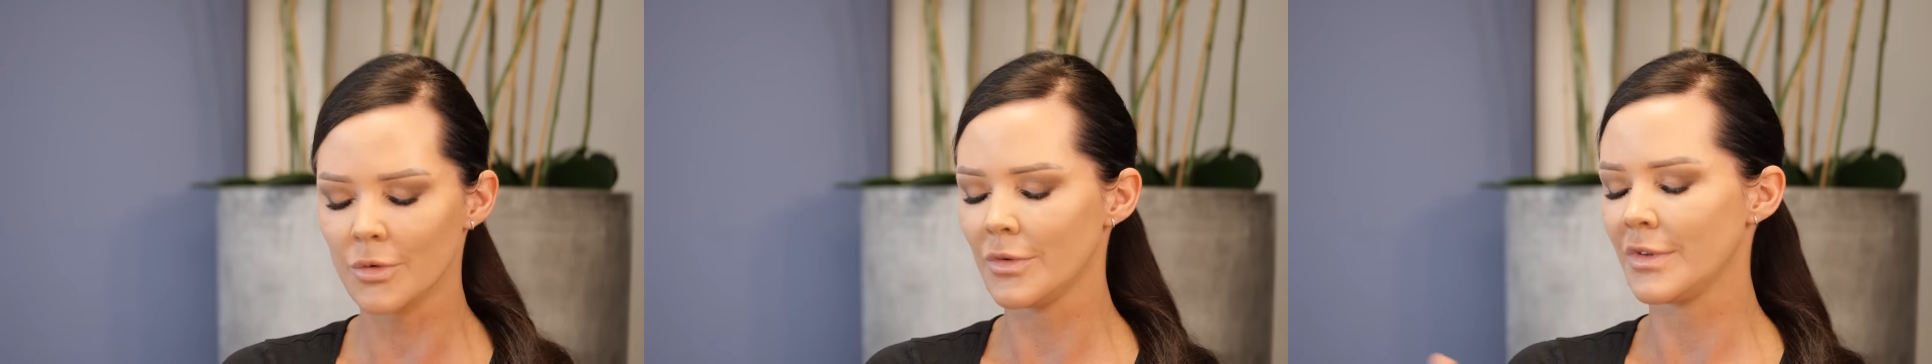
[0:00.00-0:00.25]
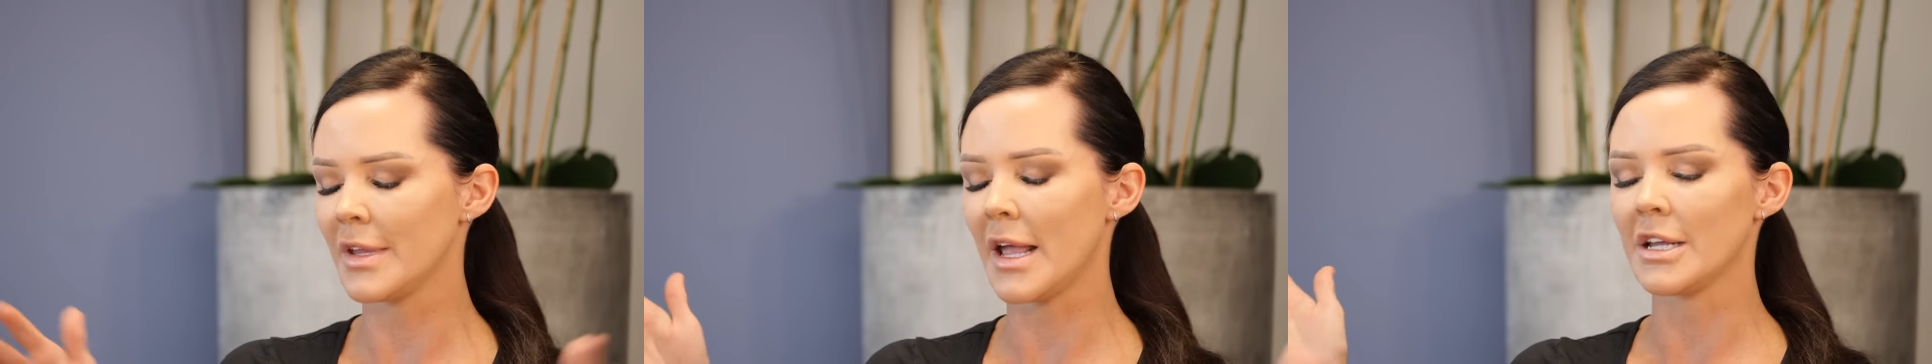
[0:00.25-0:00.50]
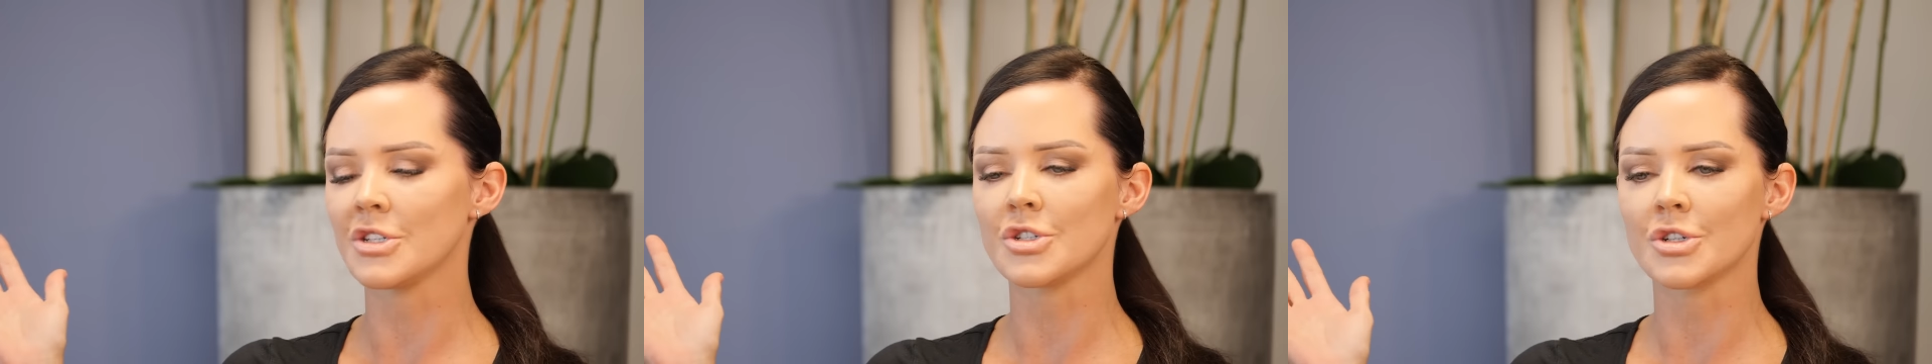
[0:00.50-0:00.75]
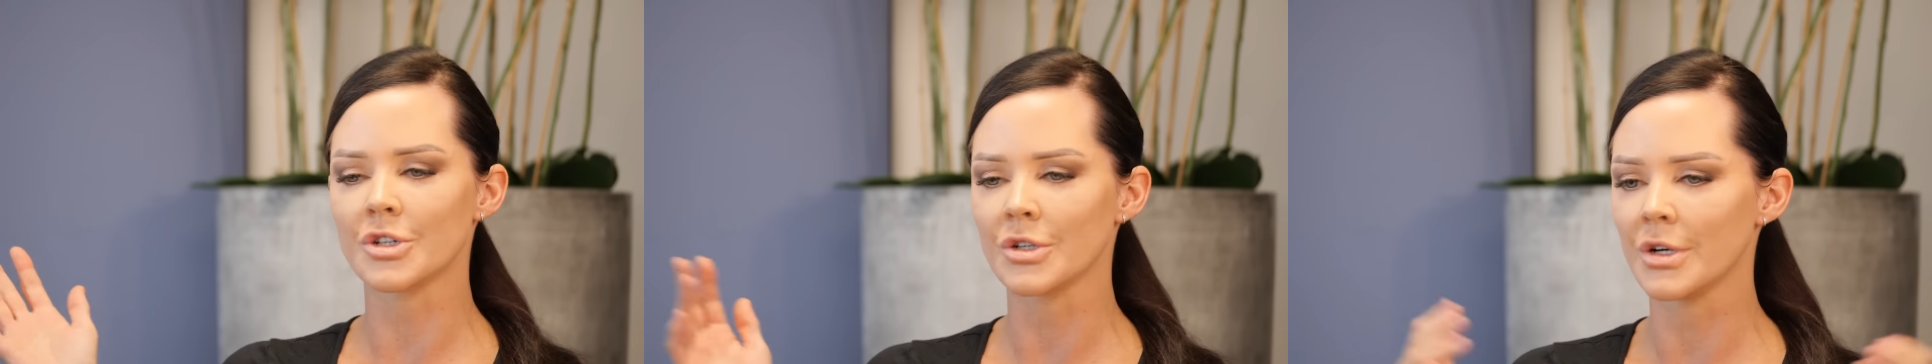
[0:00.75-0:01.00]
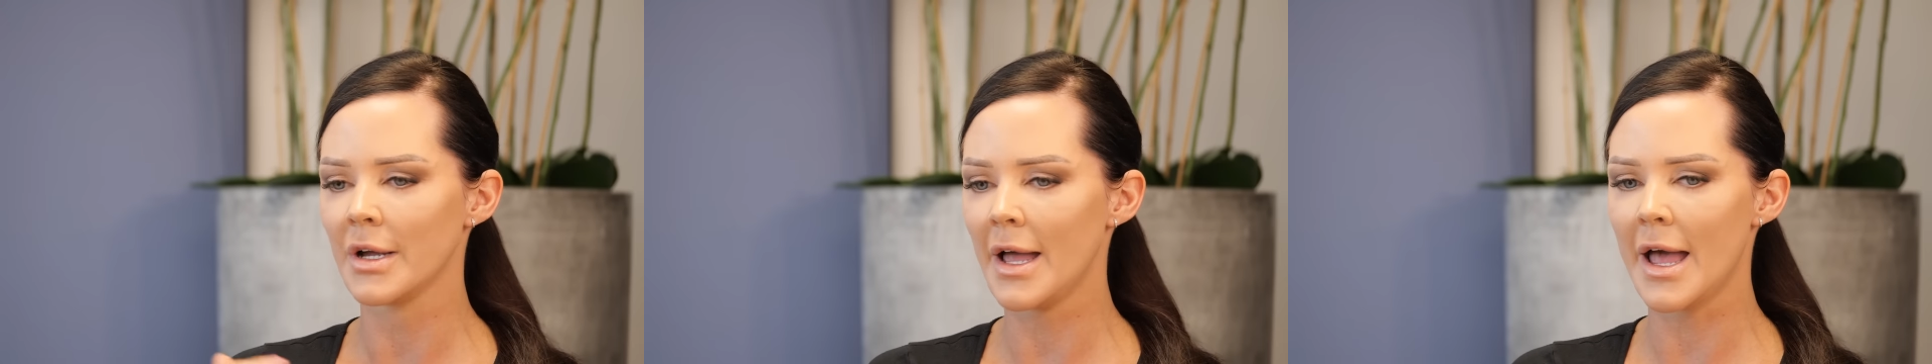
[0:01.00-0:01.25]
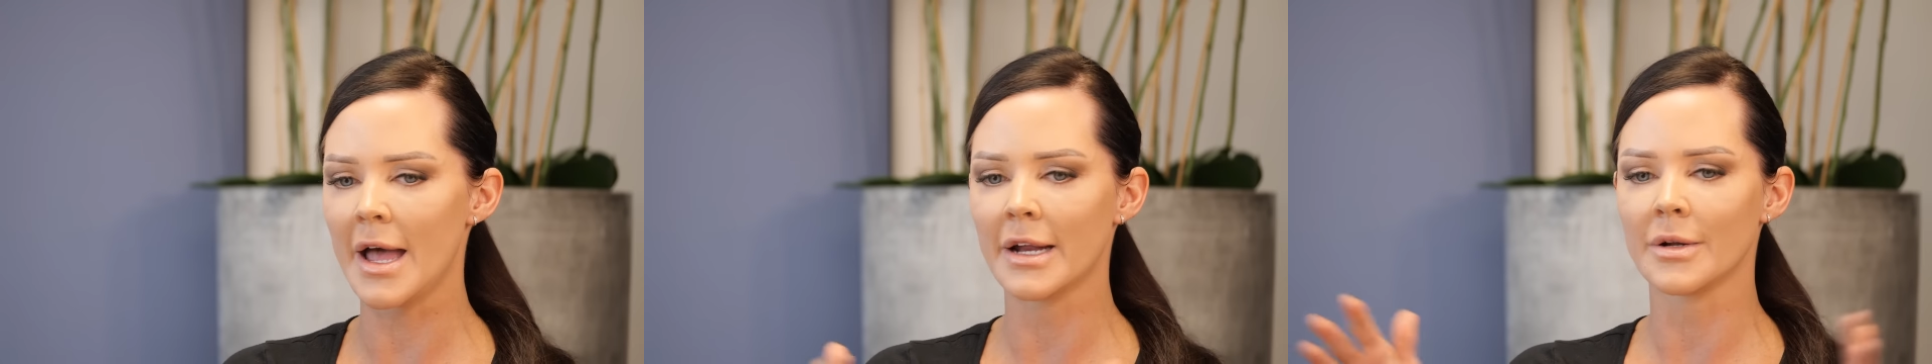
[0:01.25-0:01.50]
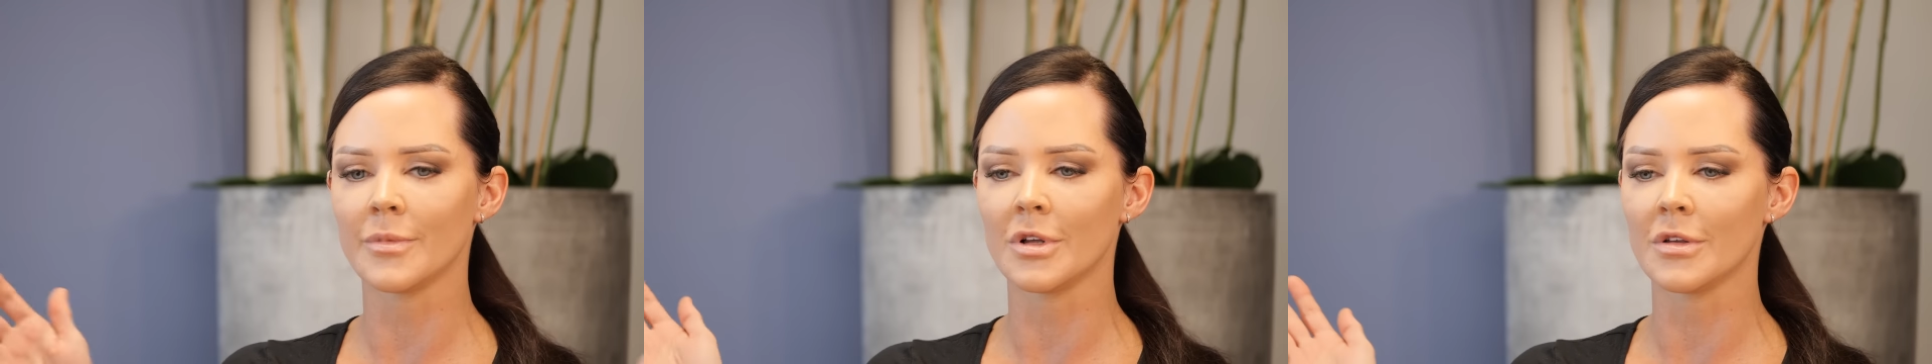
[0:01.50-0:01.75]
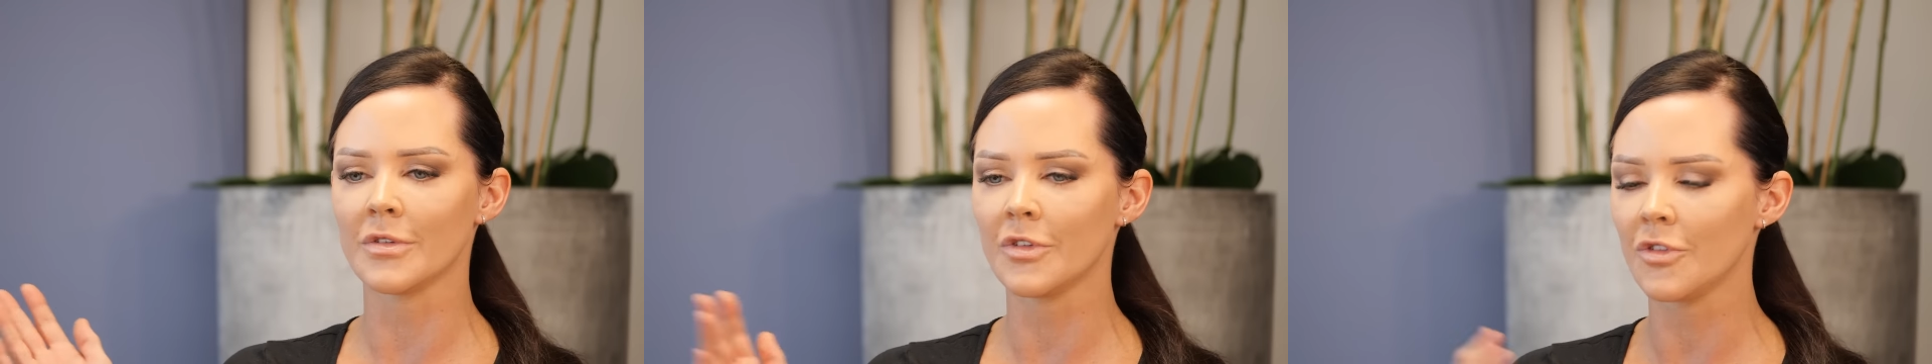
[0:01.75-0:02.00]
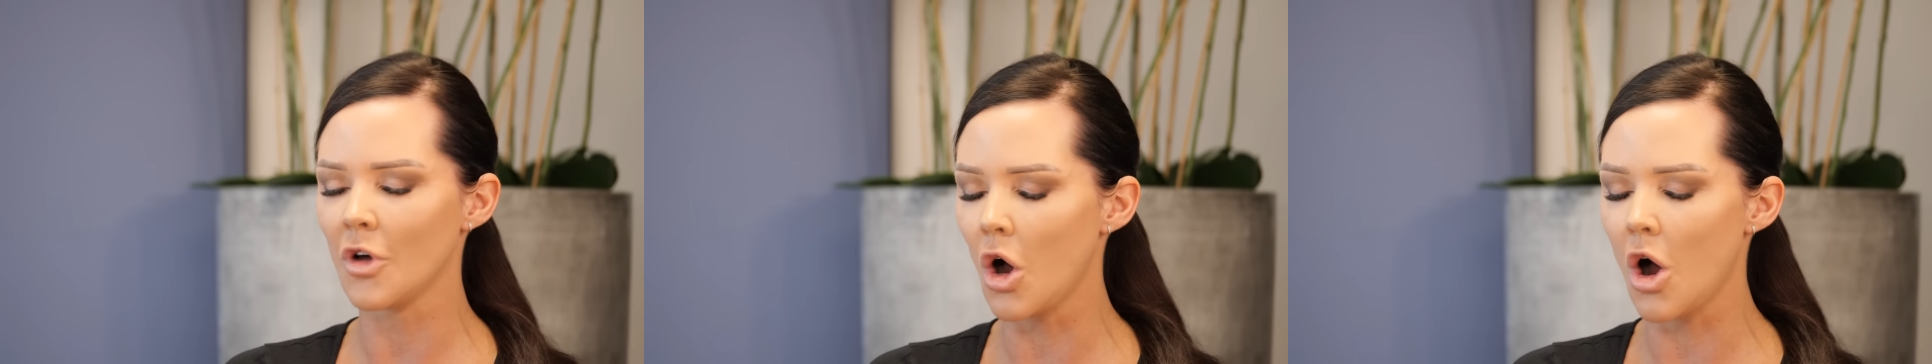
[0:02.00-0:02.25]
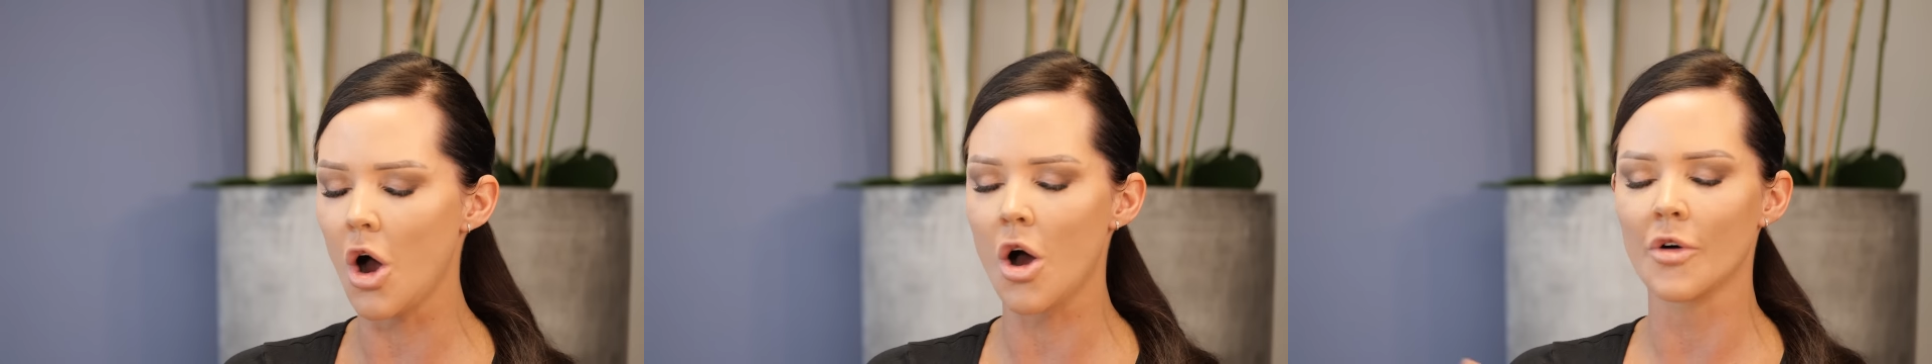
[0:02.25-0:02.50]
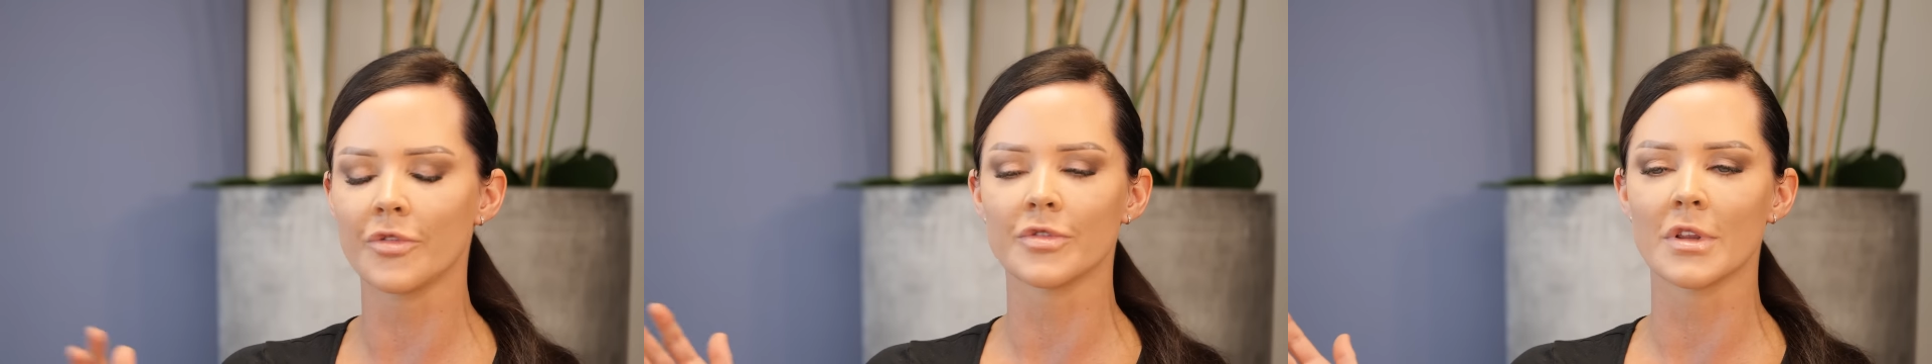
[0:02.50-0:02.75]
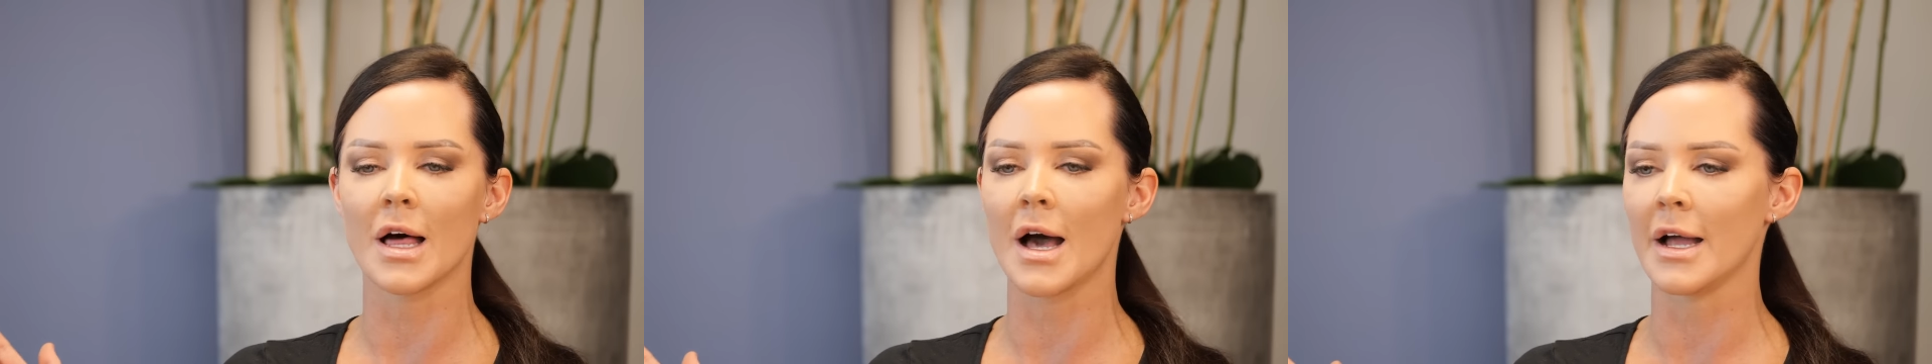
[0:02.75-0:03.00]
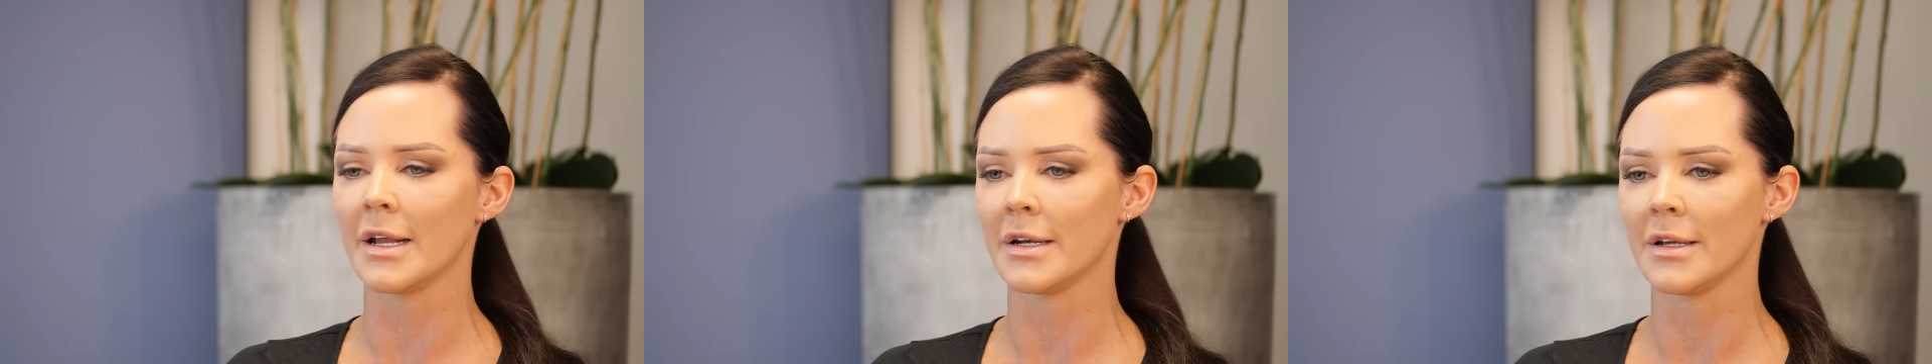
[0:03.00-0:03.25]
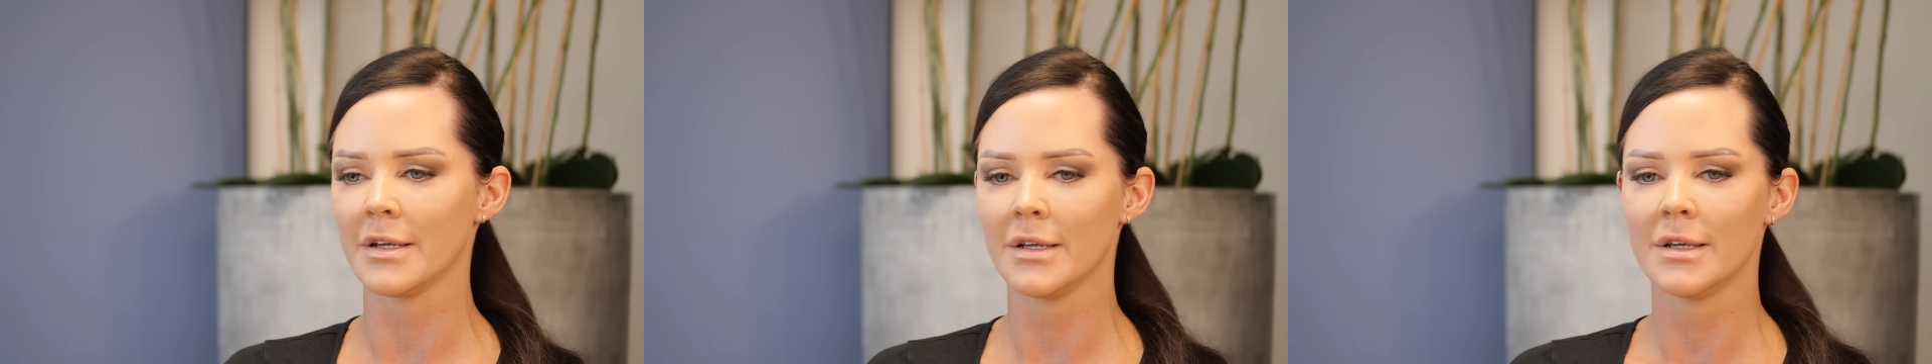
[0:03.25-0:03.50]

nature, animals, offline,